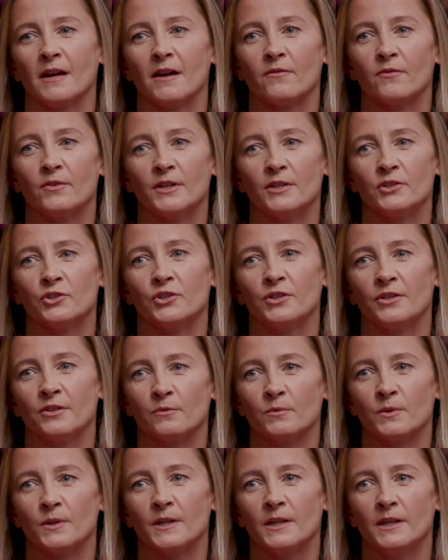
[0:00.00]
every engineer
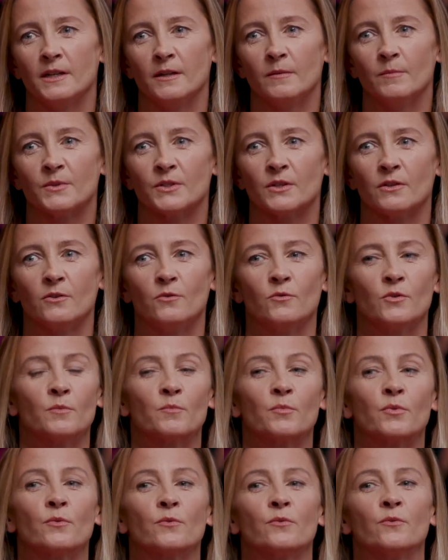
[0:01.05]
would keep so that you could
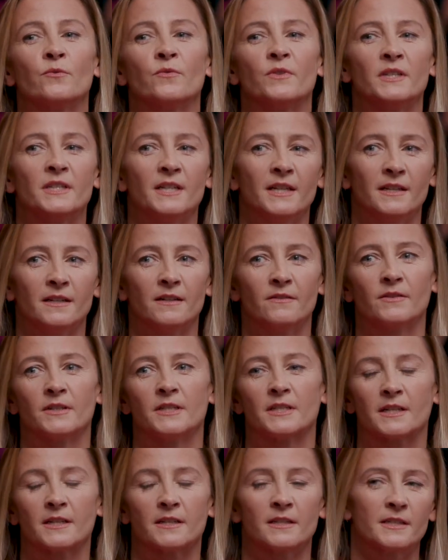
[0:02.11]
prove the date
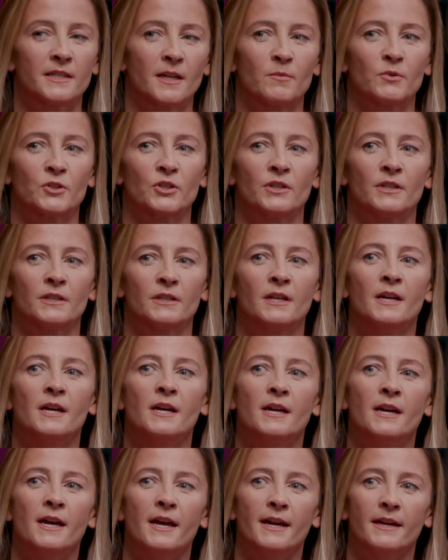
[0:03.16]
of conception
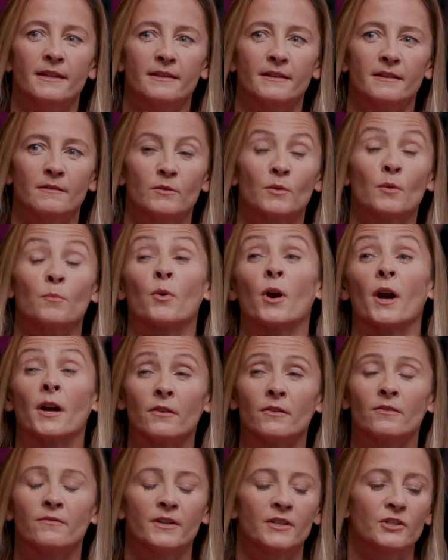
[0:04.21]
and the prior
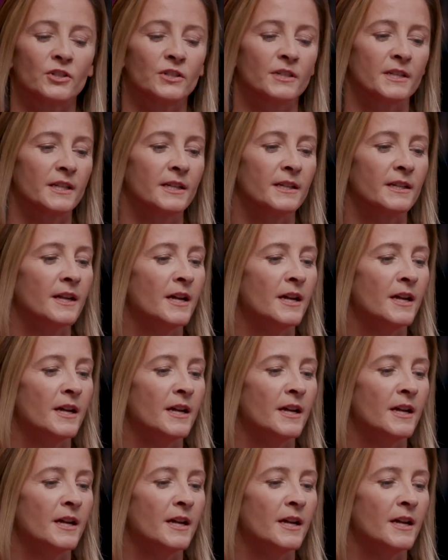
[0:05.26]
invention date.